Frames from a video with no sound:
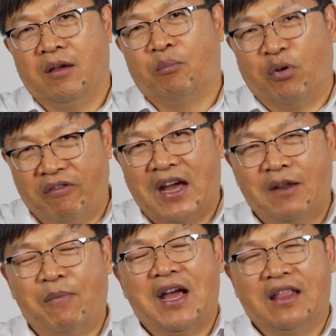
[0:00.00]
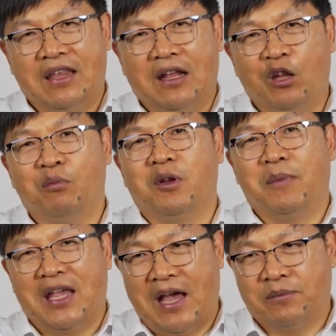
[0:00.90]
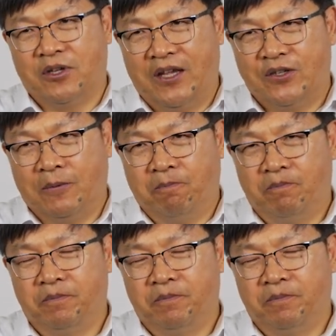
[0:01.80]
provided by the aluminum encapsulation.